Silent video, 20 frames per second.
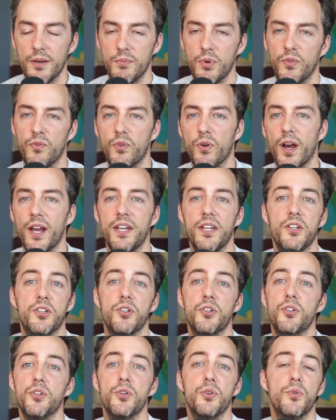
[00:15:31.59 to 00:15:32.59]
before I need
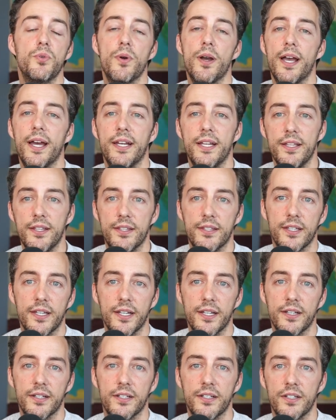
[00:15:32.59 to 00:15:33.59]
to do
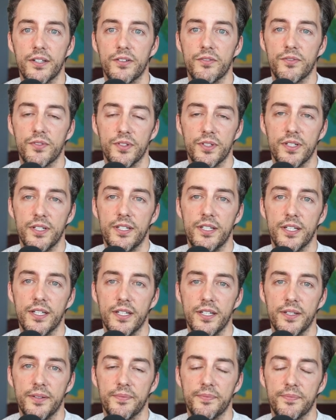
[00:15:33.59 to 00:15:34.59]
anything for the
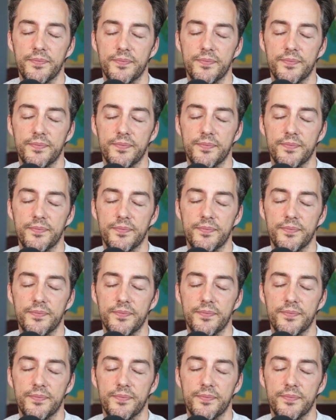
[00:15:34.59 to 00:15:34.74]
day.